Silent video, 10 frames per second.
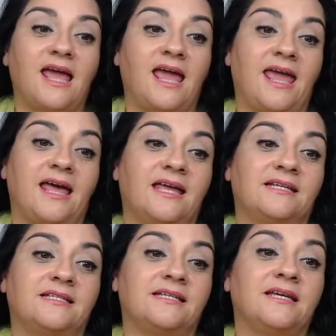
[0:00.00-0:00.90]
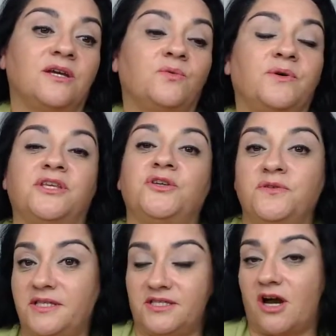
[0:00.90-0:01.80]
And when you
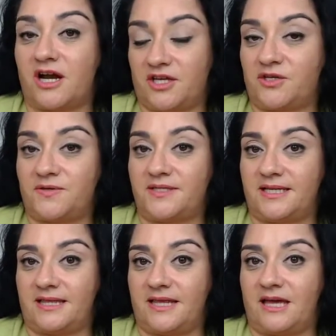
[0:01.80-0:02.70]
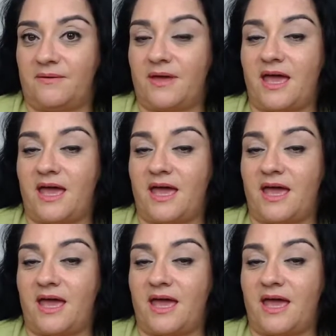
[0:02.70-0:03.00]
start using them